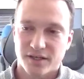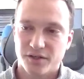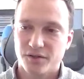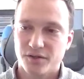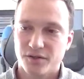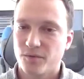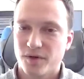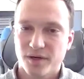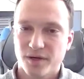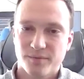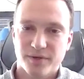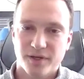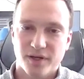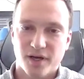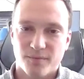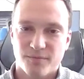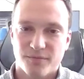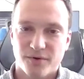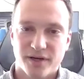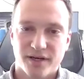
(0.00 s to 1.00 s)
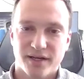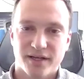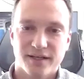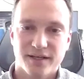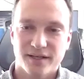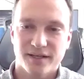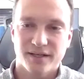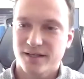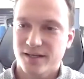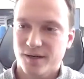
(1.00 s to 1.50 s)
you don't want to be
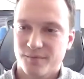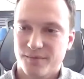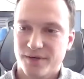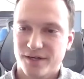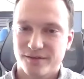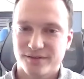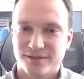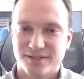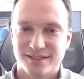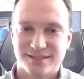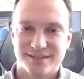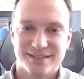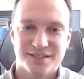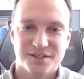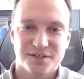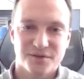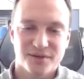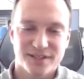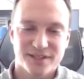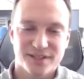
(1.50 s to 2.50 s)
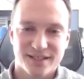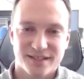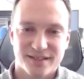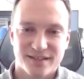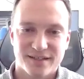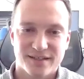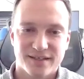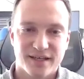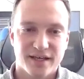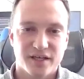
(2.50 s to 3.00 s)
operating coming out to zero at the end
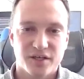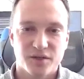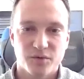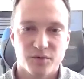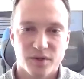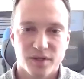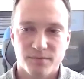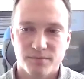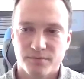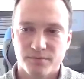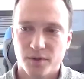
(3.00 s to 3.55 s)
of the day you want to